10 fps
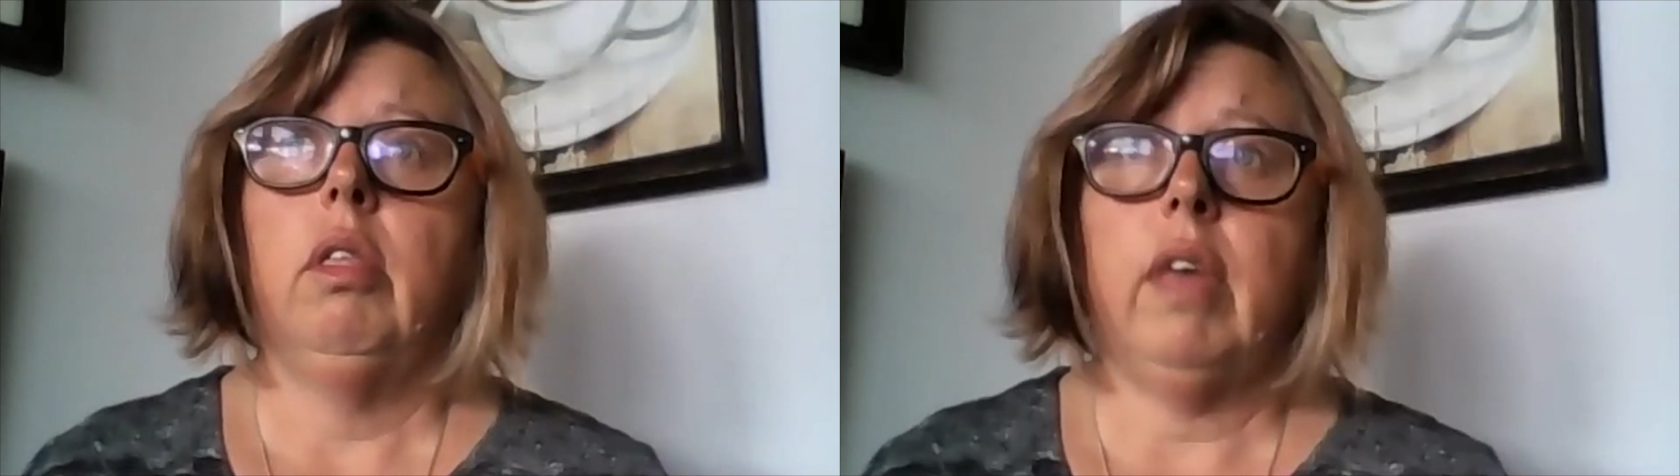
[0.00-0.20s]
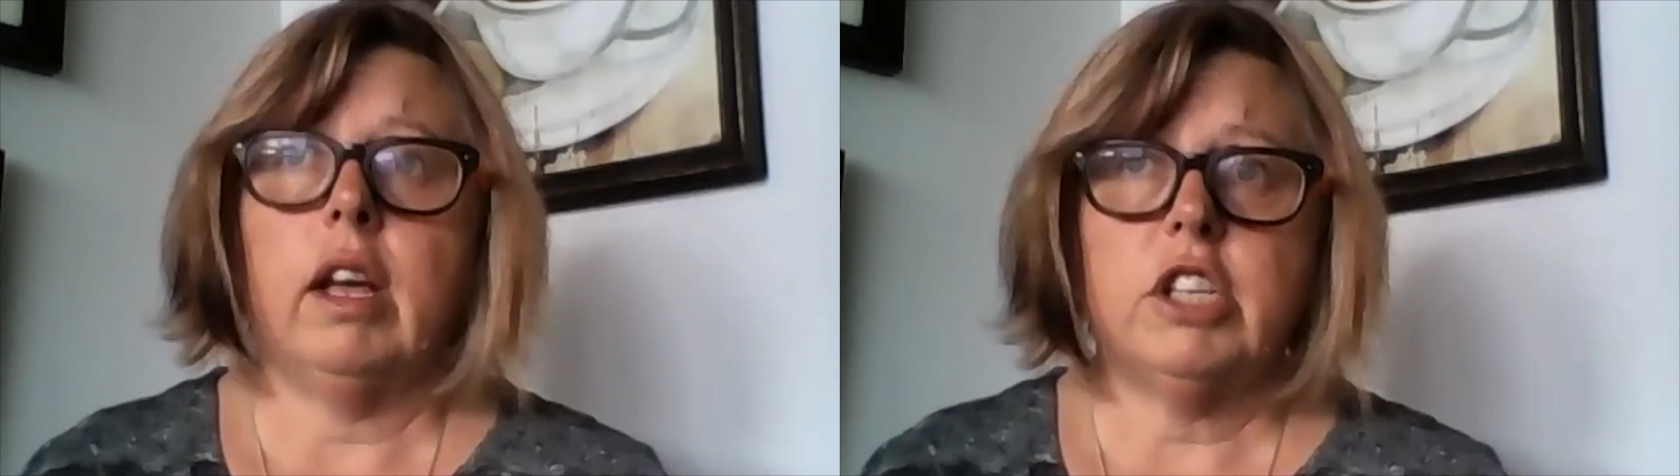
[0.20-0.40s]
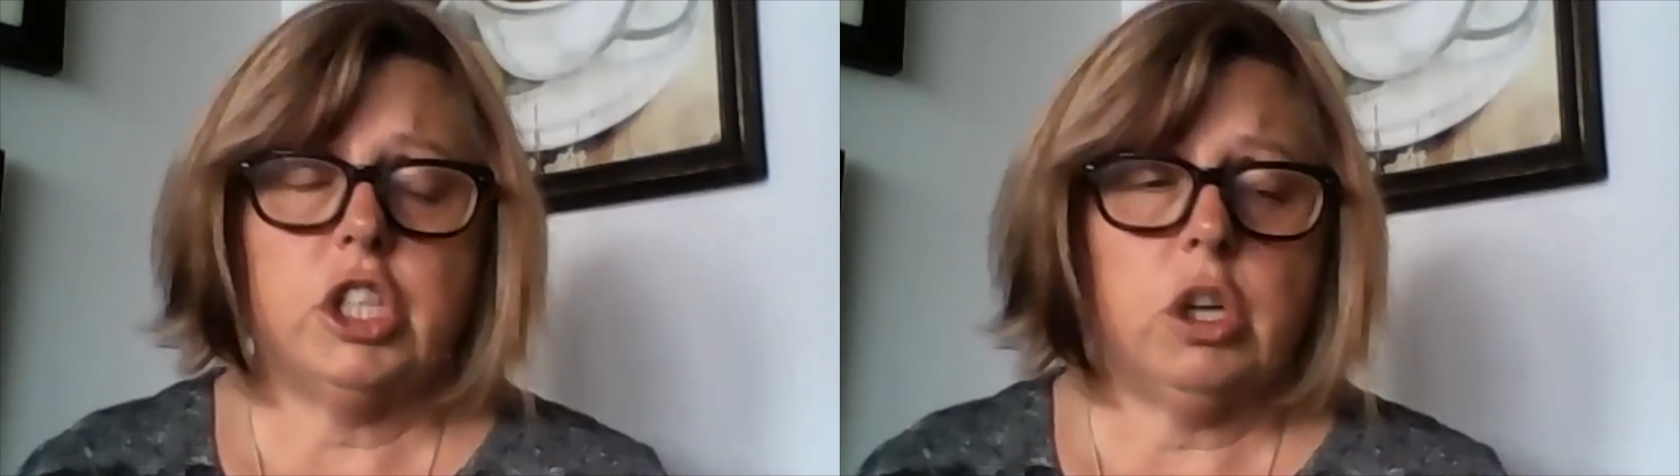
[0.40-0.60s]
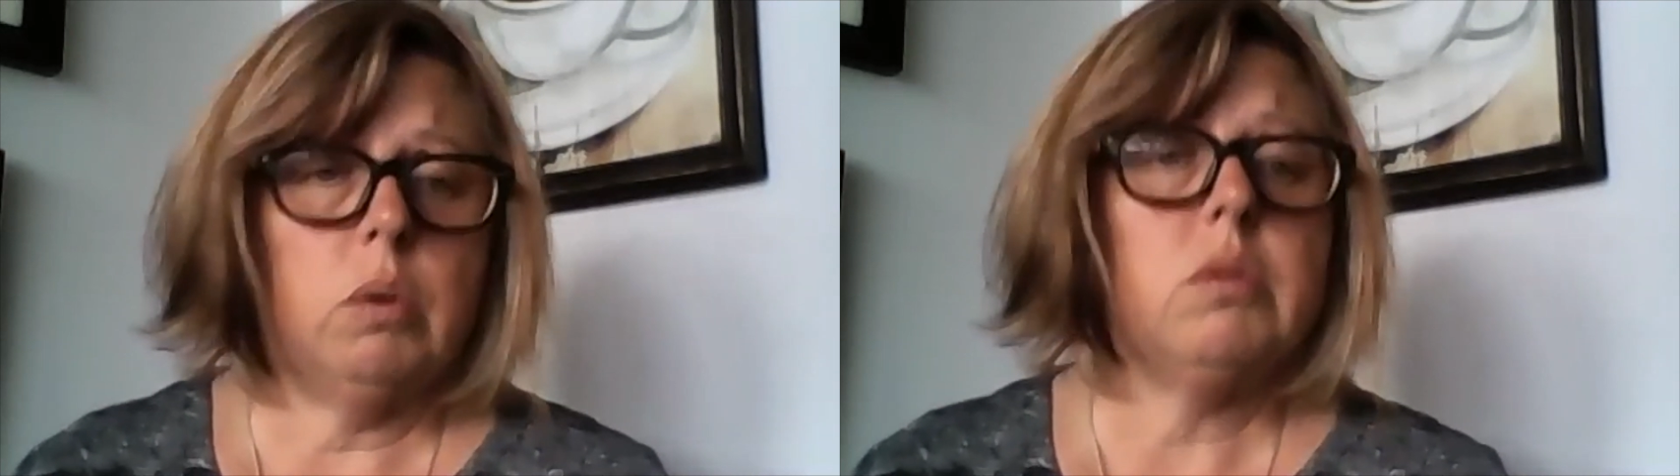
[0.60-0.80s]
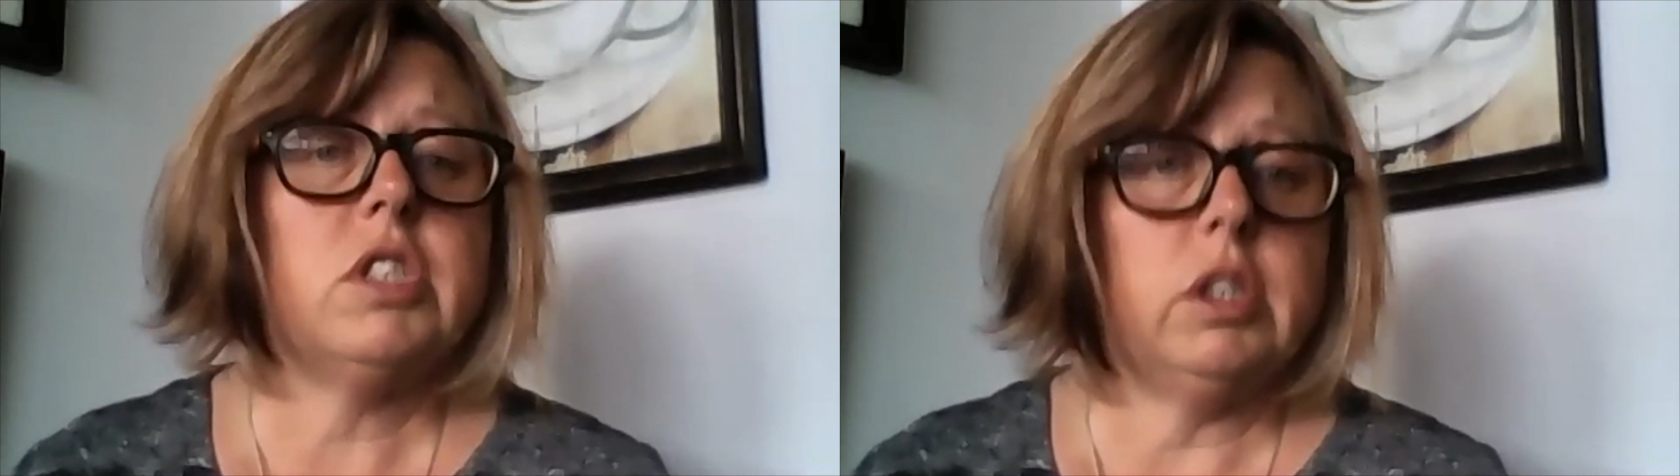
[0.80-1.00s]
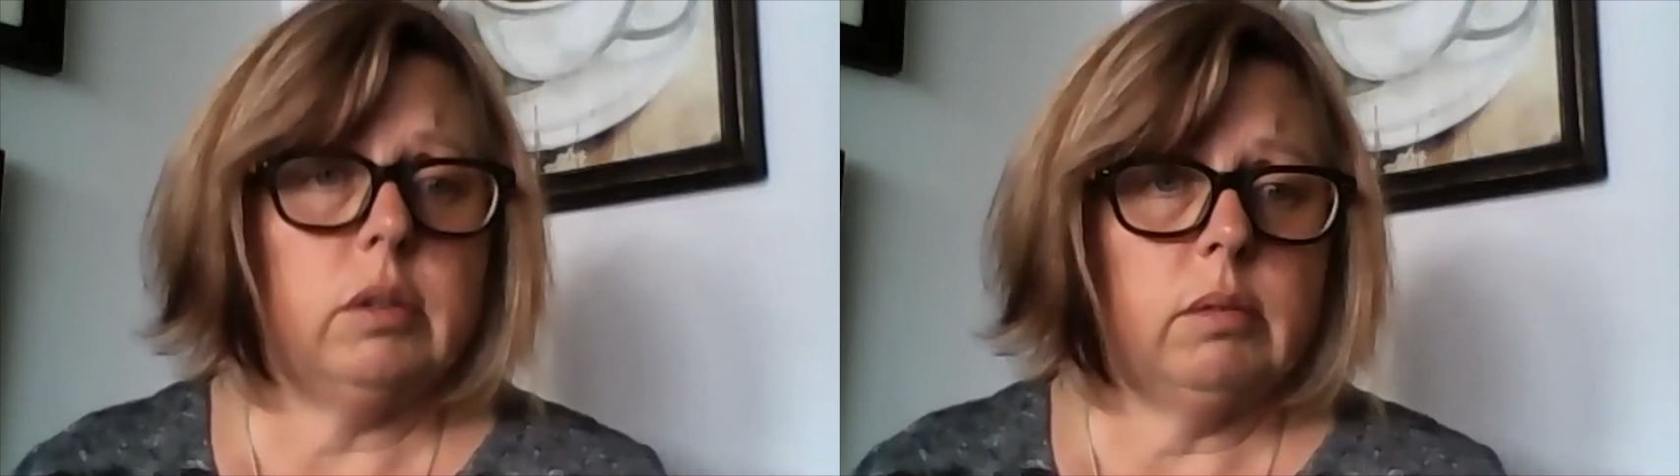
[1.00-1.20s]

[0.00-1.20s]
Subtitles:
that chose you.